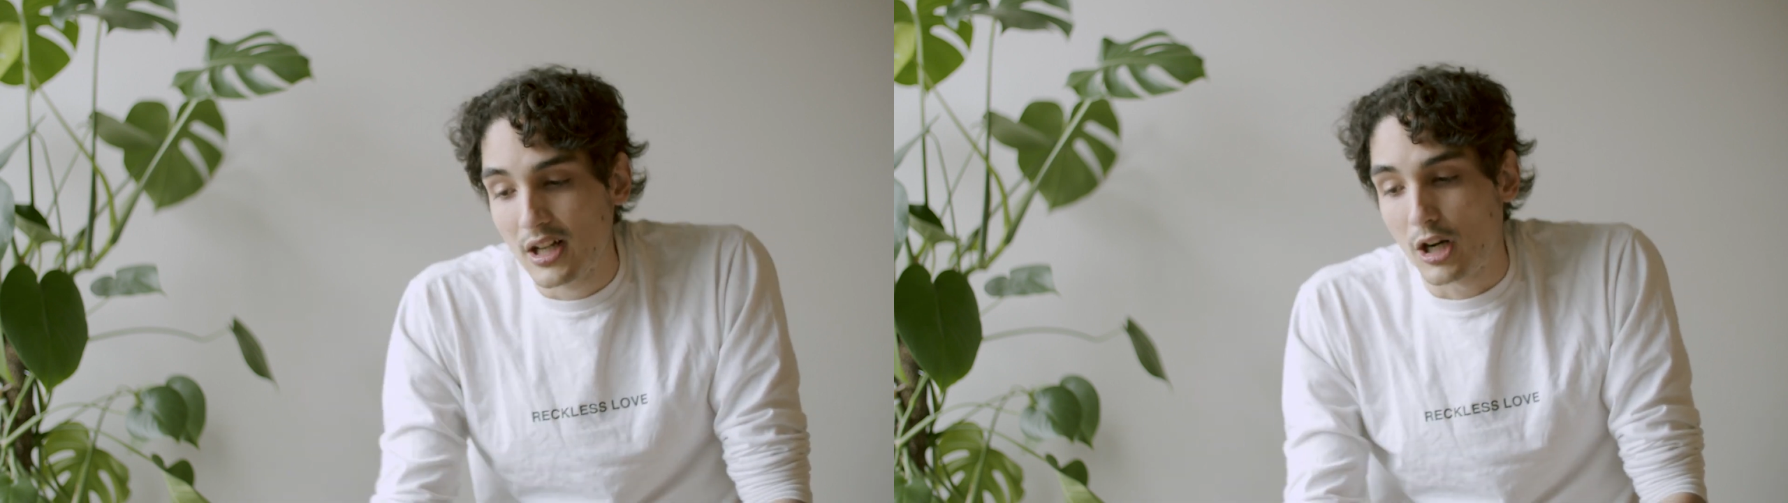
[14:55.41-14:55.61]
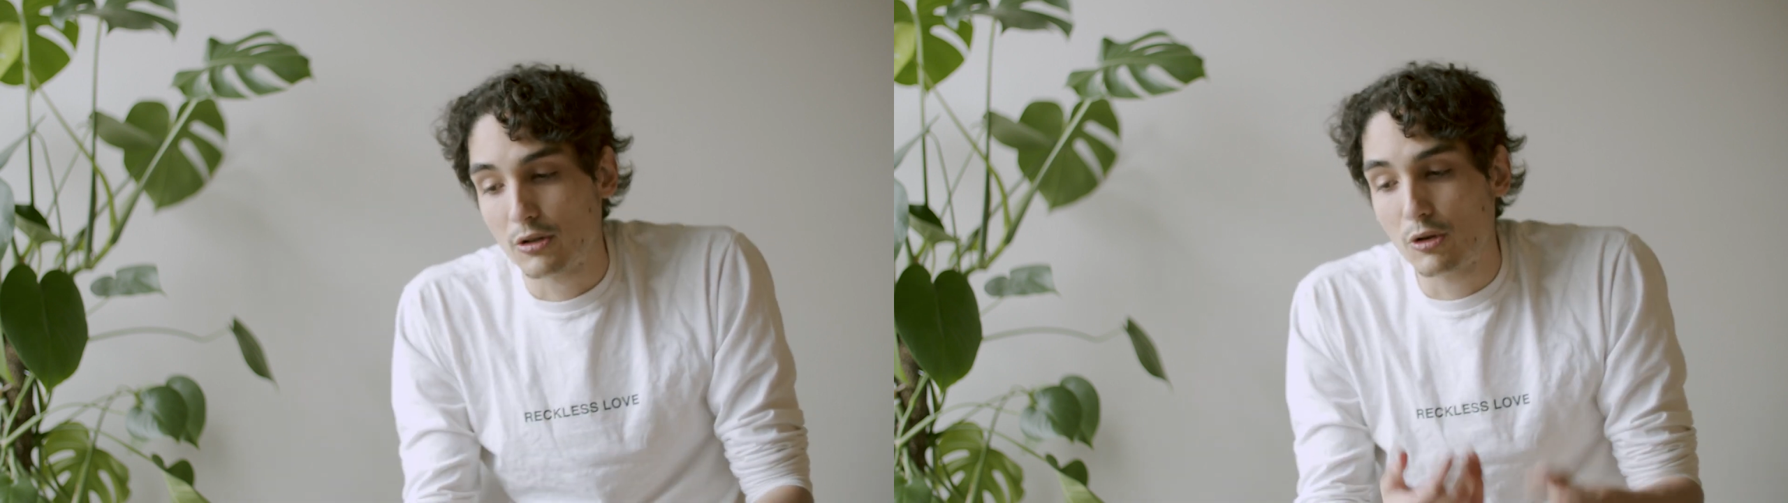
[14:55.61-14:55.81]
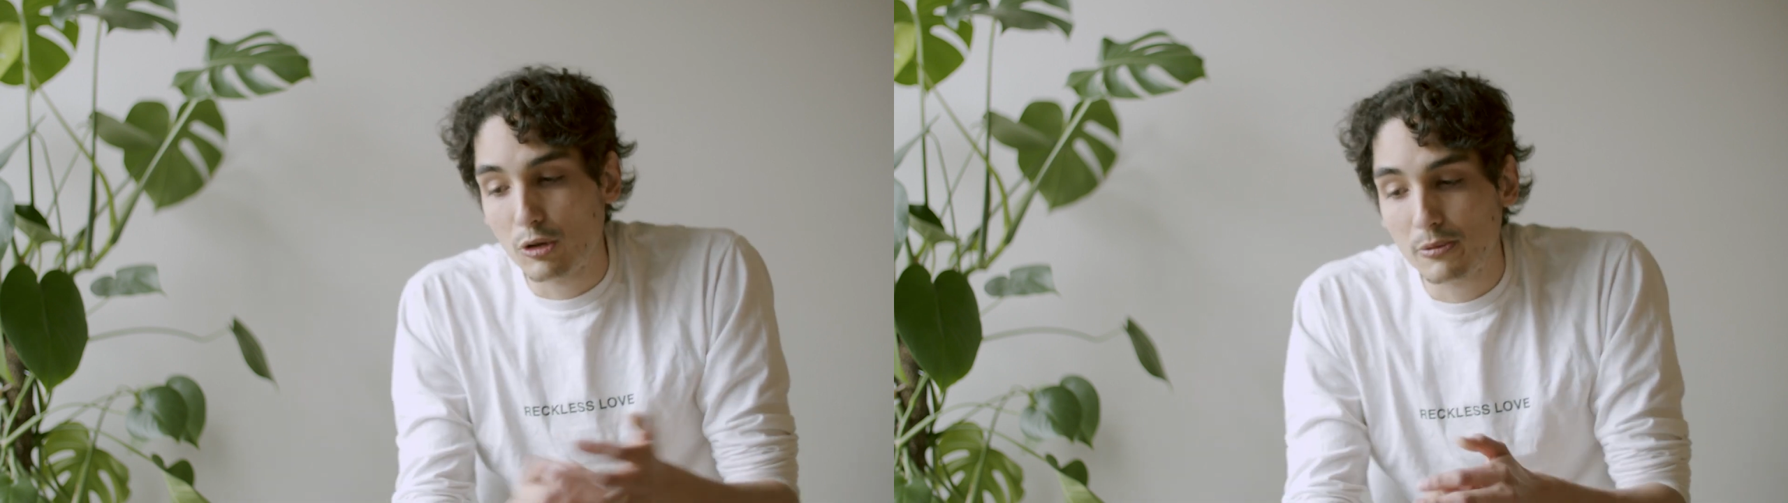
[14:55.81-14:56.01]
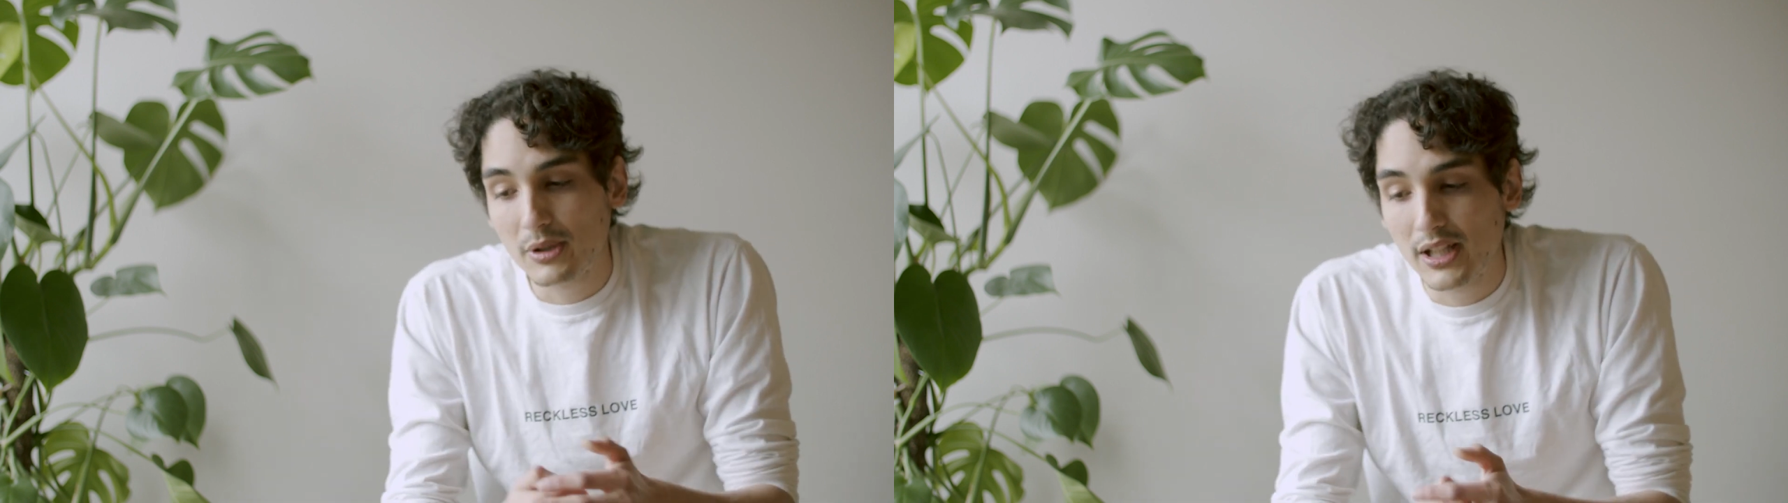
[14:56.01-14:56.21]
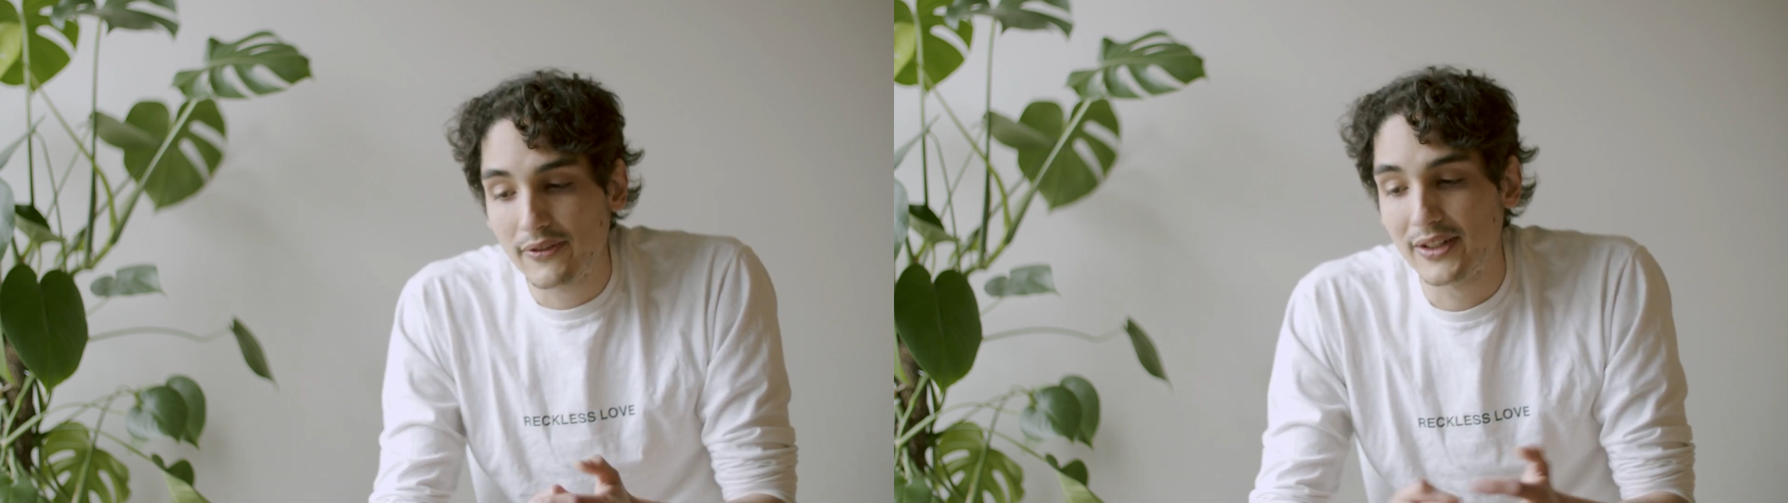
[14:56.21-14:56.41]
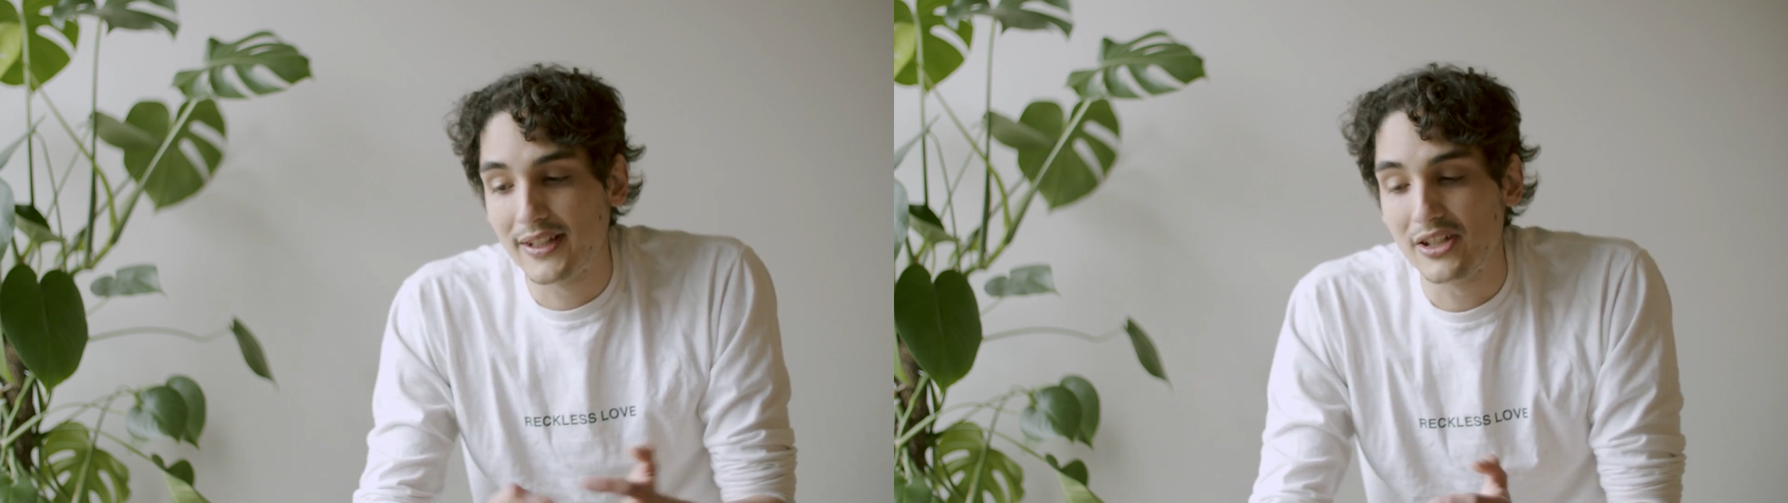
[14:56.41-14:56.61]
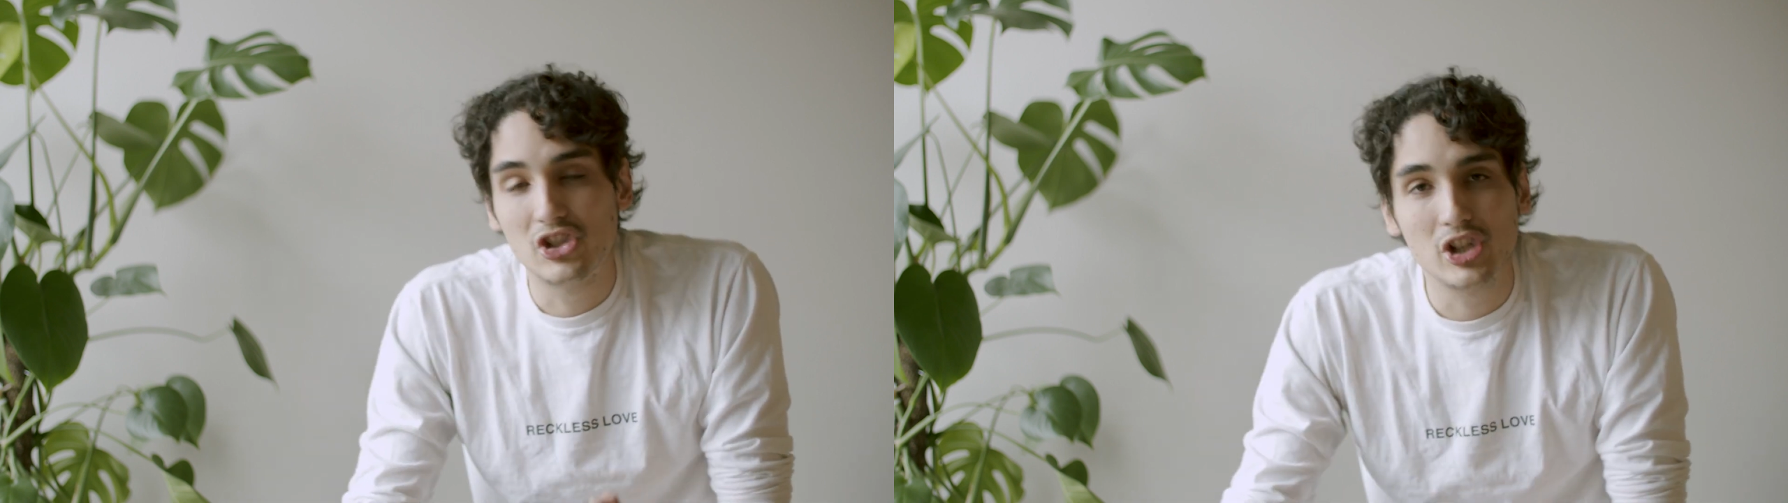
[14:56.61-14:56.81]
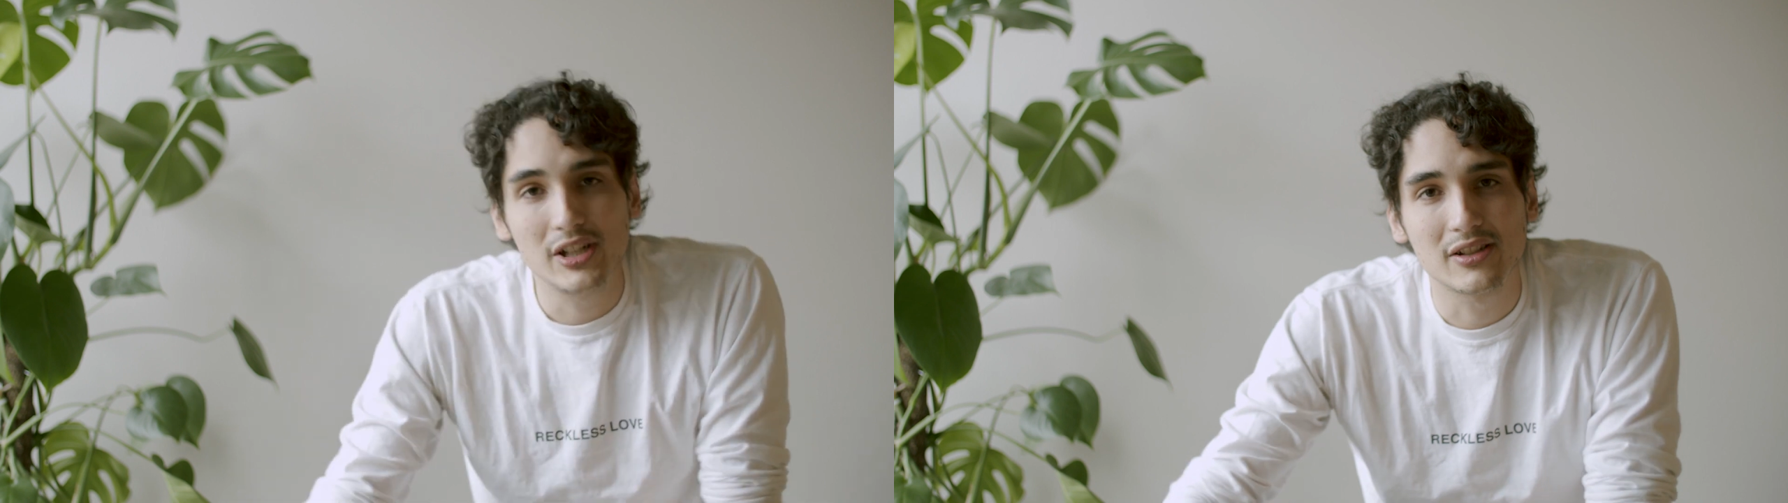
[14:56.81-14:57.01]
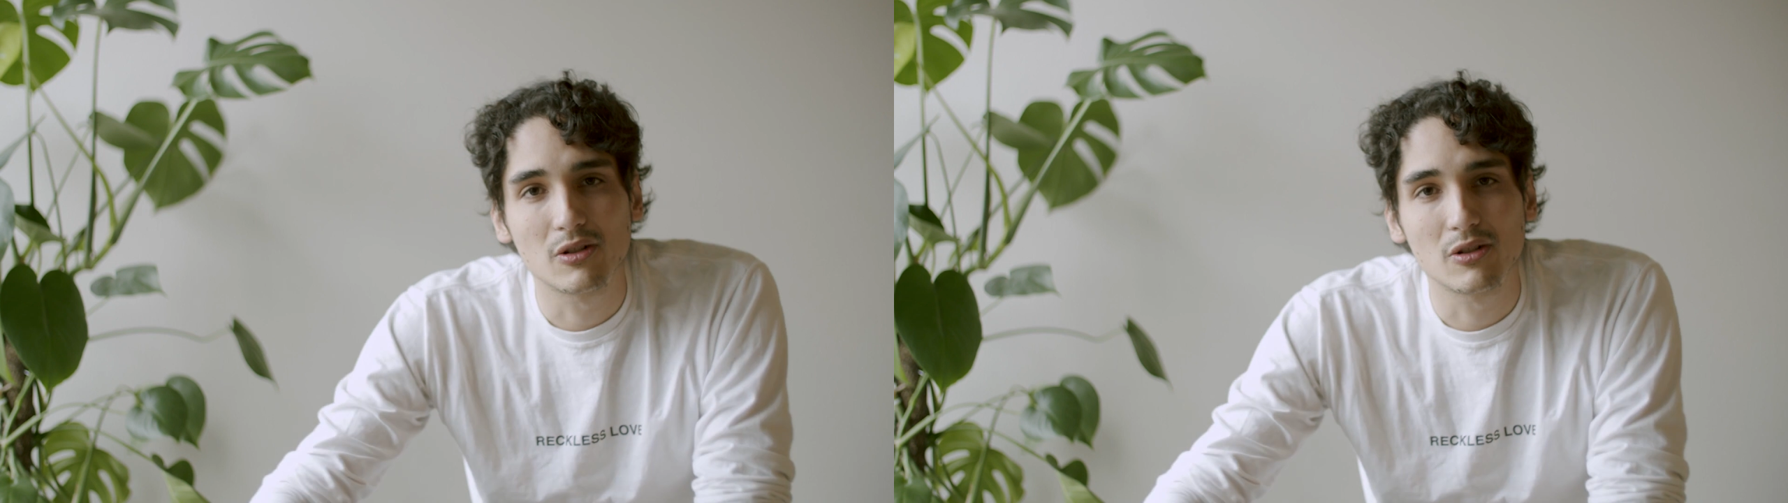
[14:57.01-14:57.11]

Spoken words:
Our core belief is that Jesus